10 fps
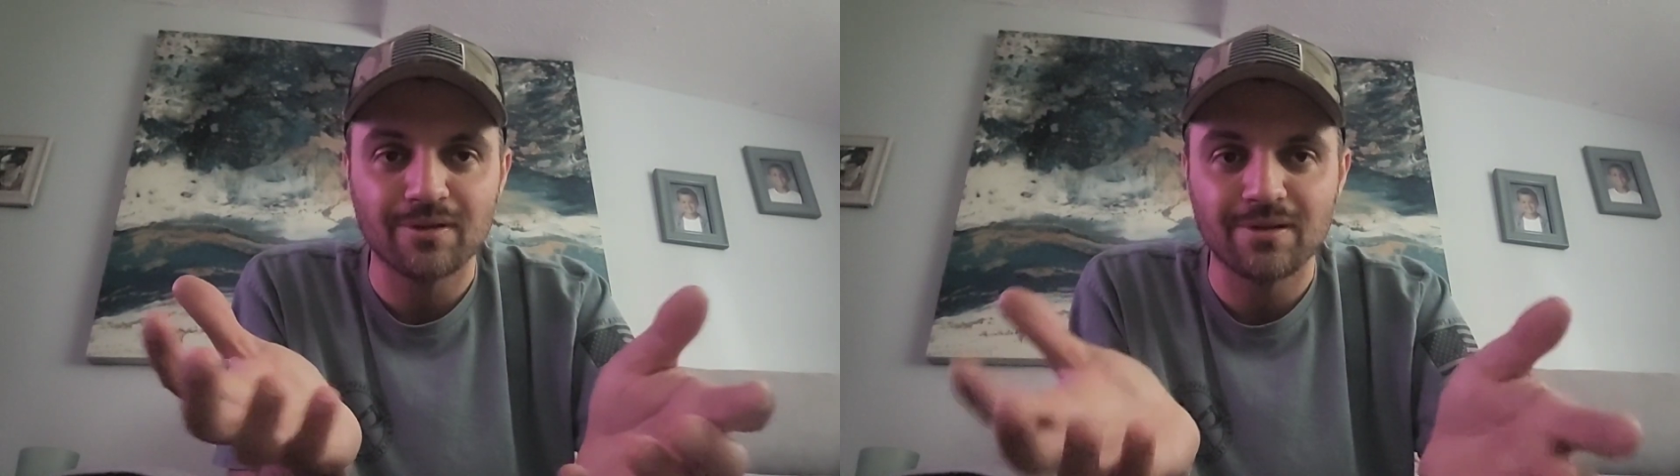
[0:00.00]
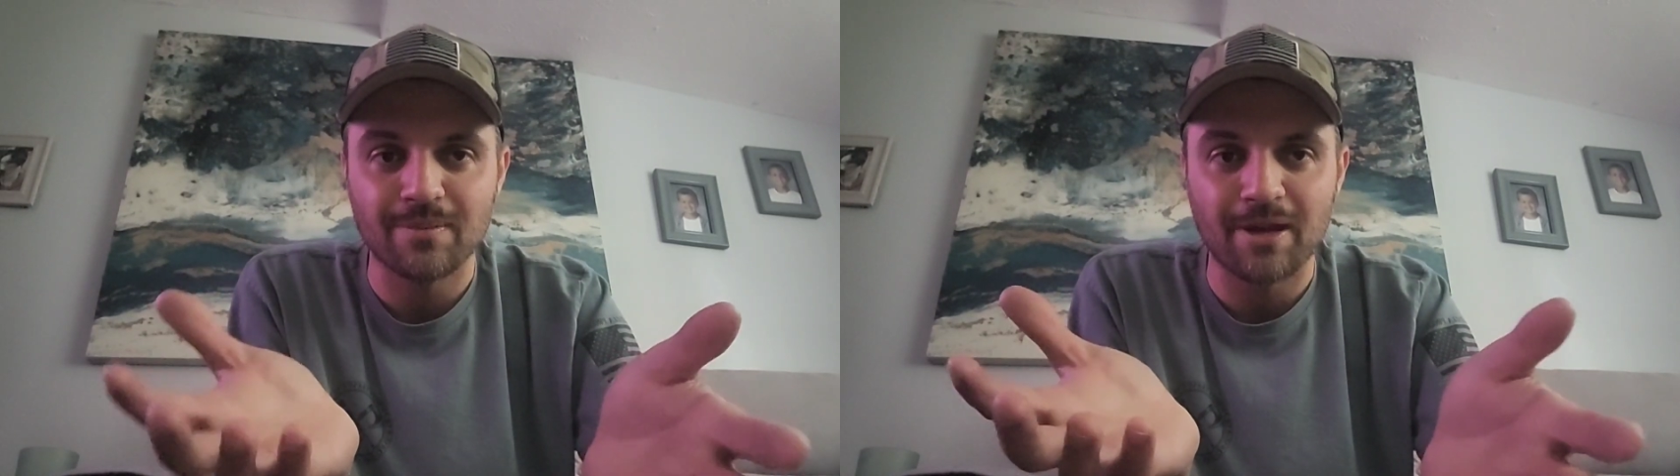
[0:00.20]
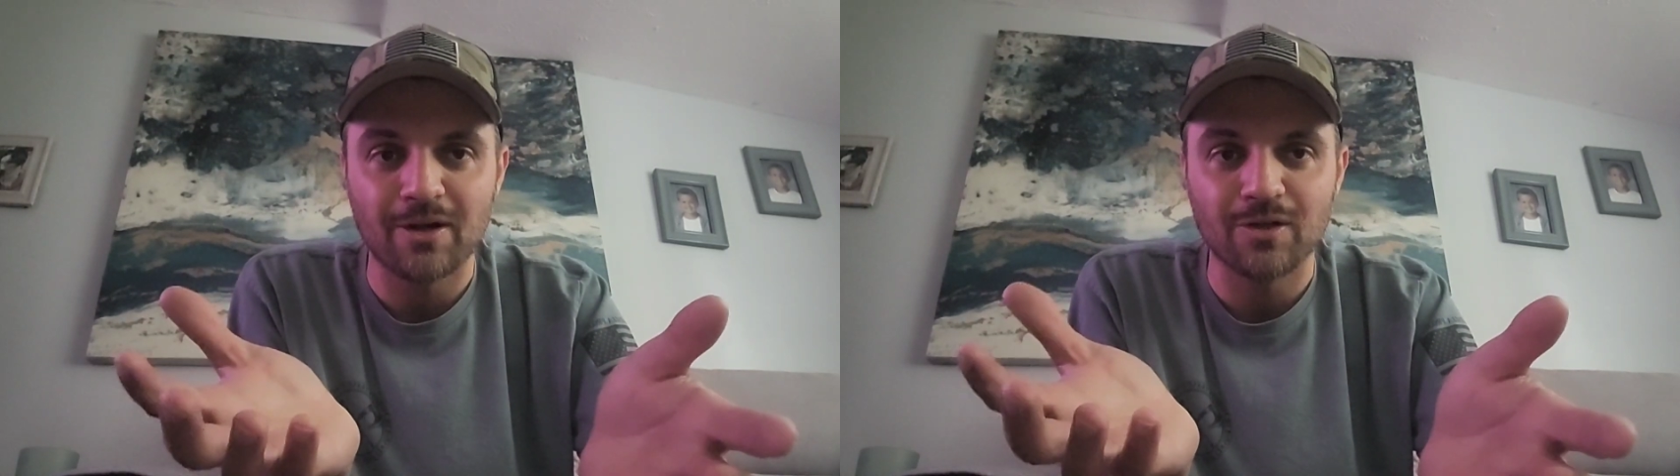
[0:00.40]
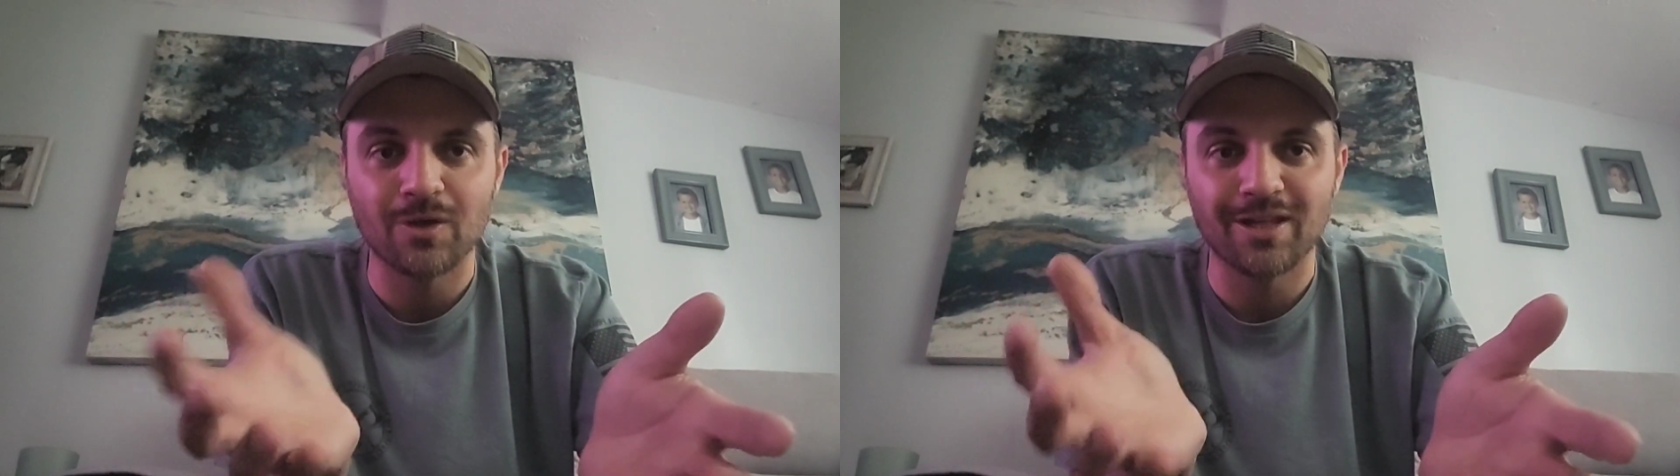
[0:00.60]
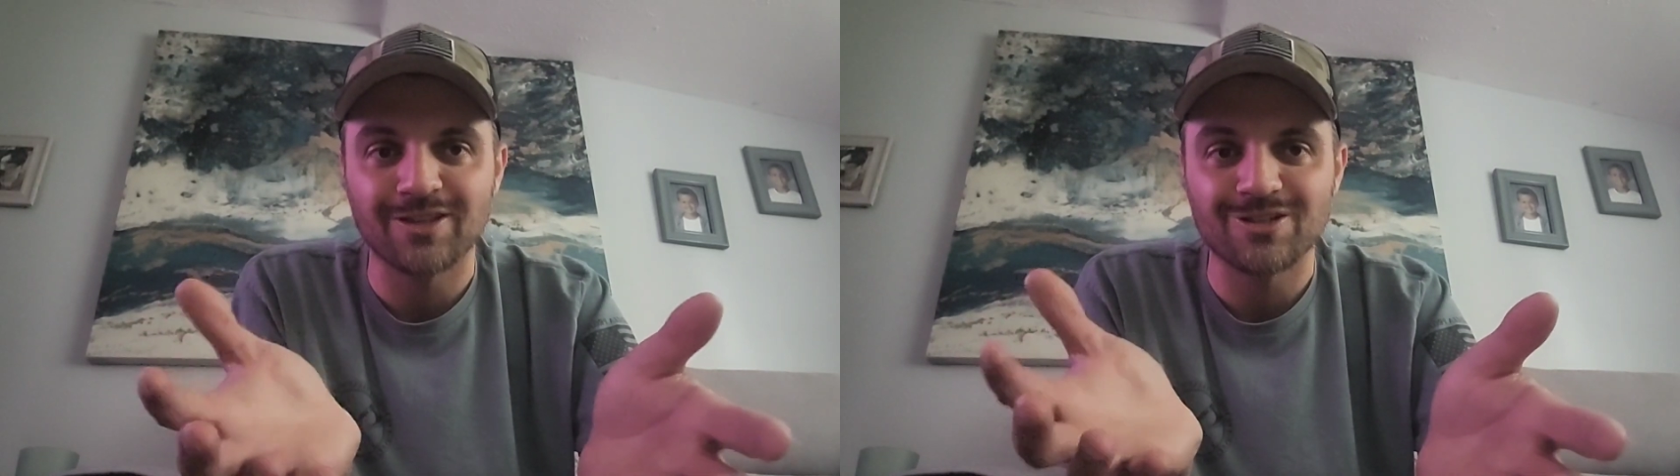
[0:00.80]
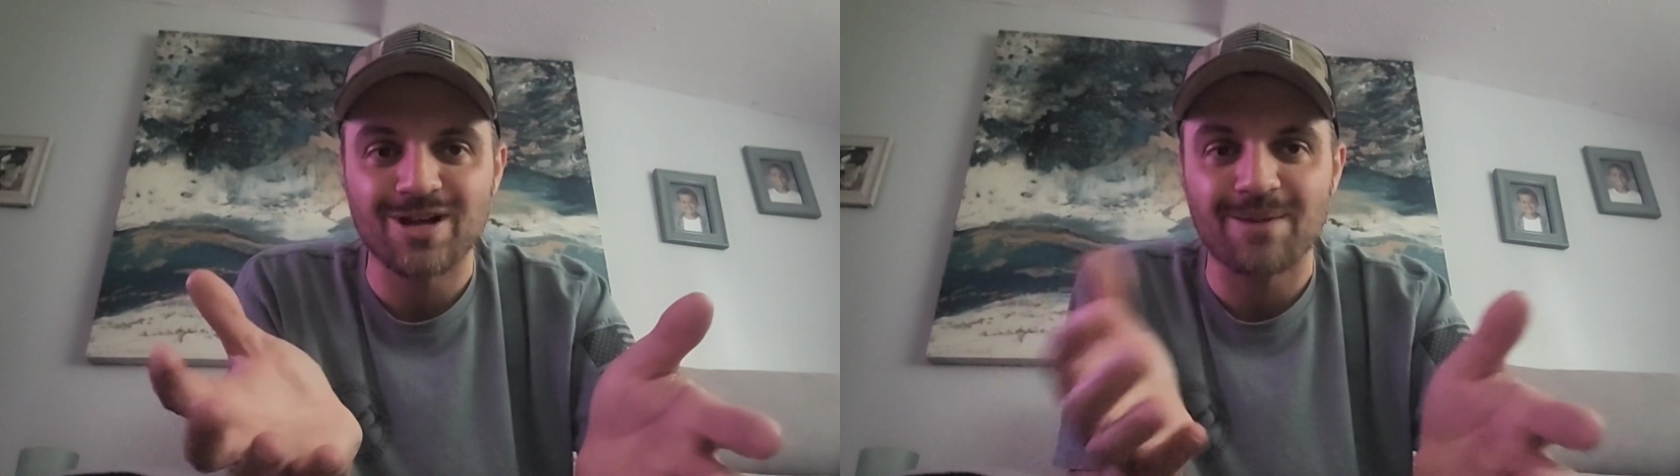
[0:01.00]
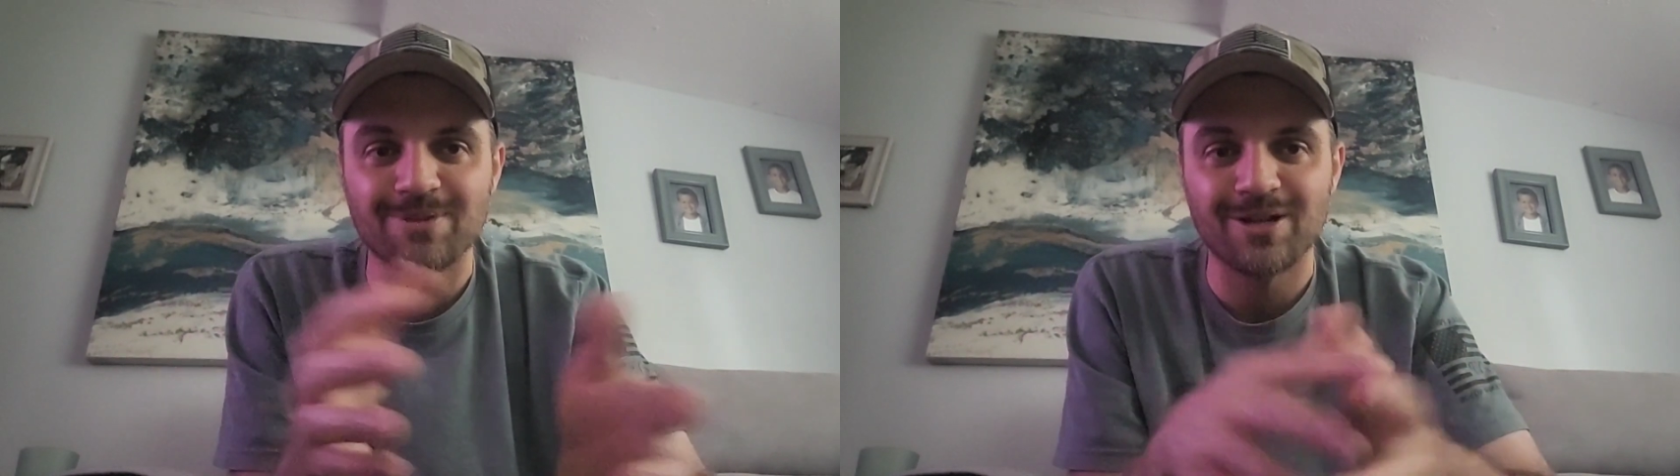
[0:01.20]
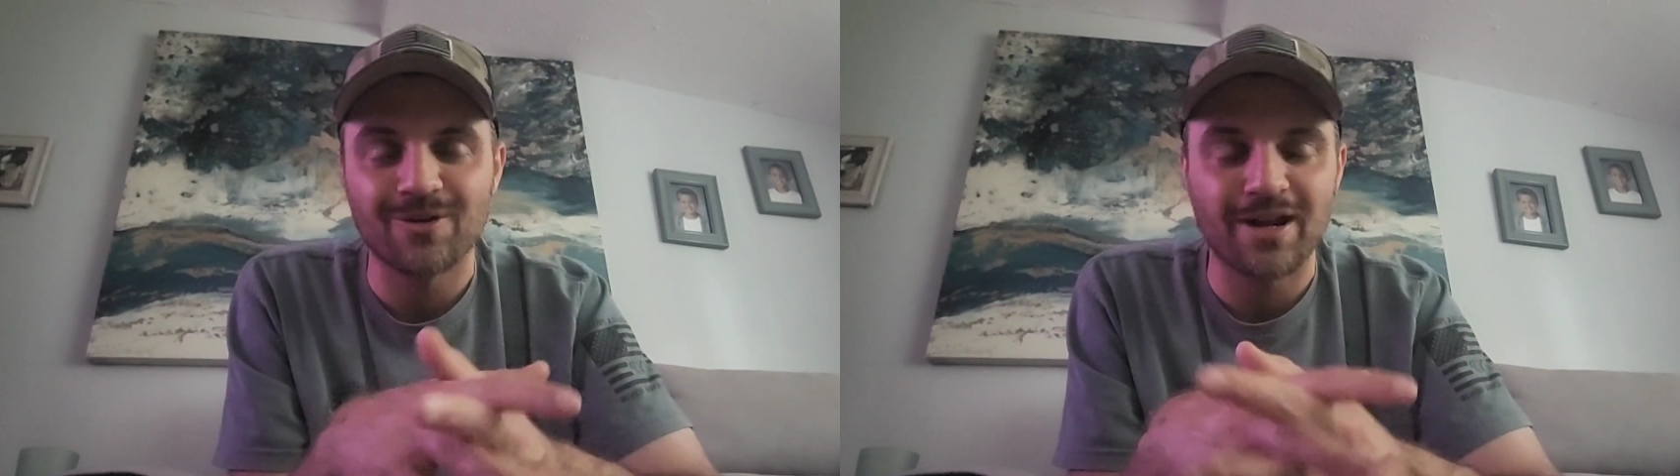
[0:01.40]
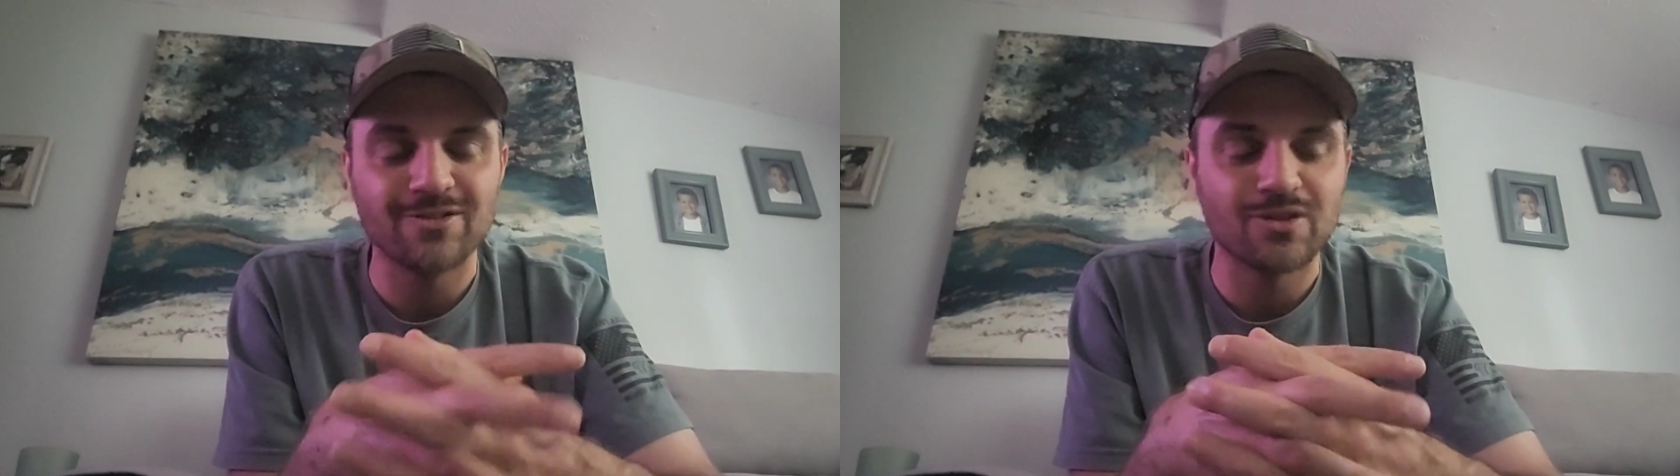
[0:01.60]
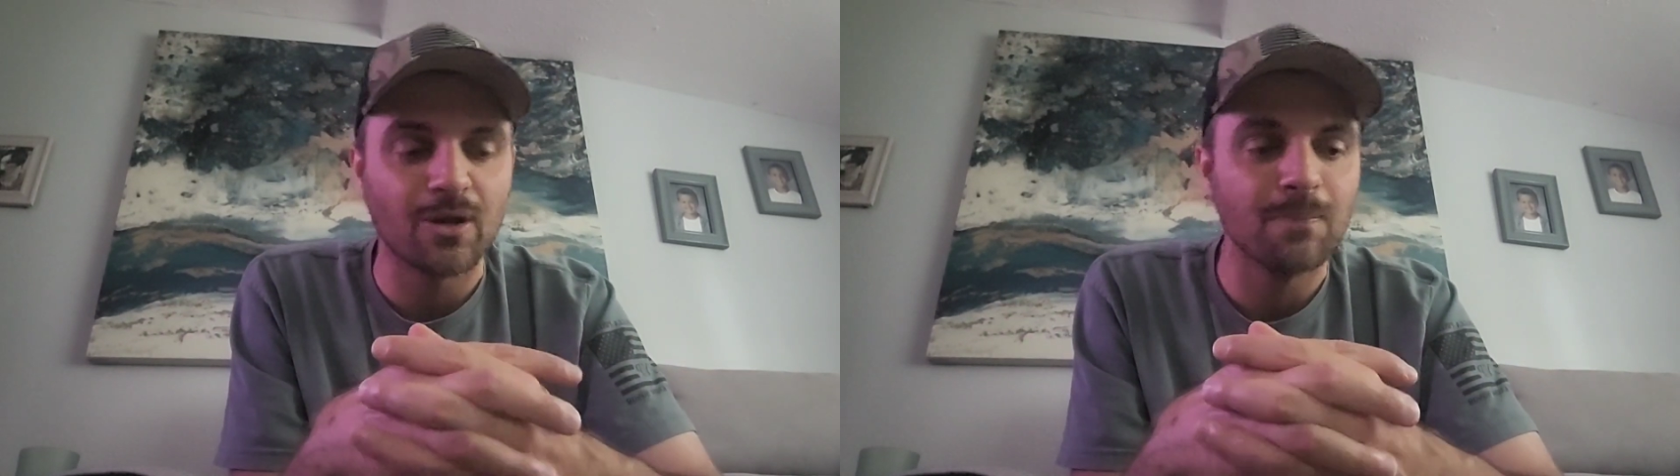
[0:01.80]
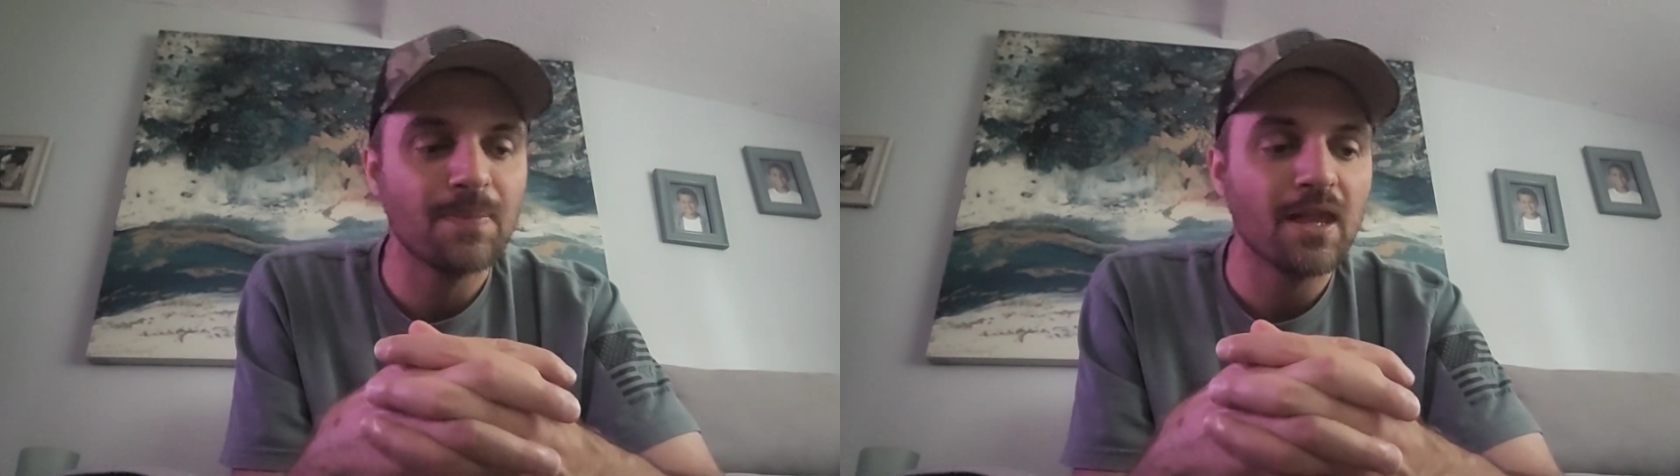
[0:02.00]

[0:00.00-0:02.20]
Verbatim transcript: the better you'll get the job done, right? So